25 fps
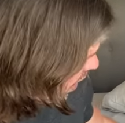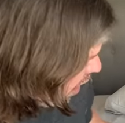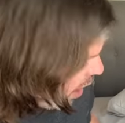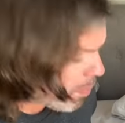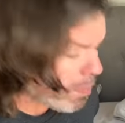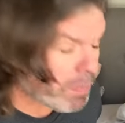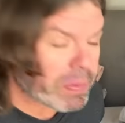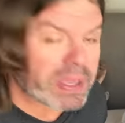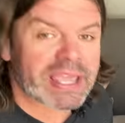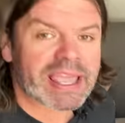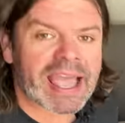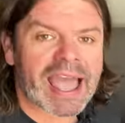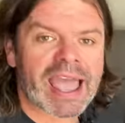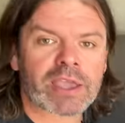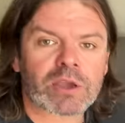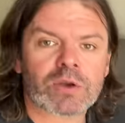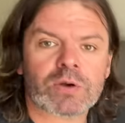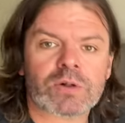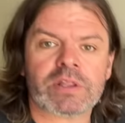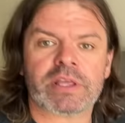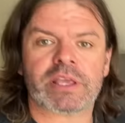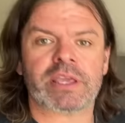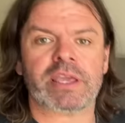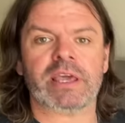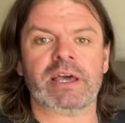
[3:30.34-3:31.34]
big
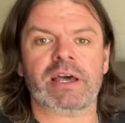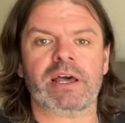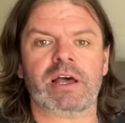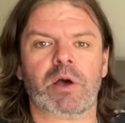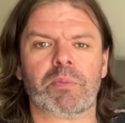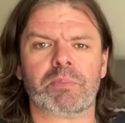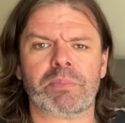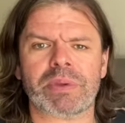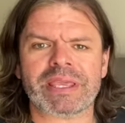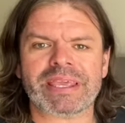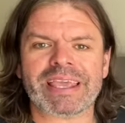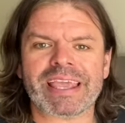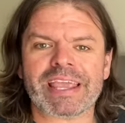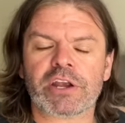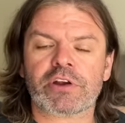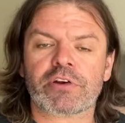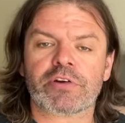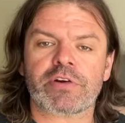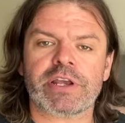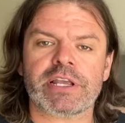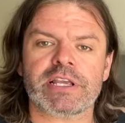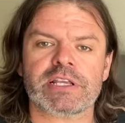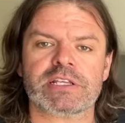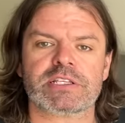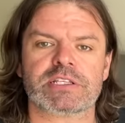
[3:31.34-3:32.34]
angle here, a big
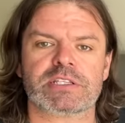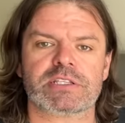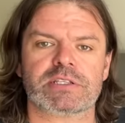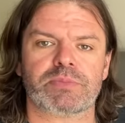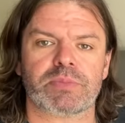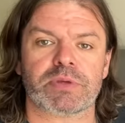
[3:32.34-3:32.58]
increase,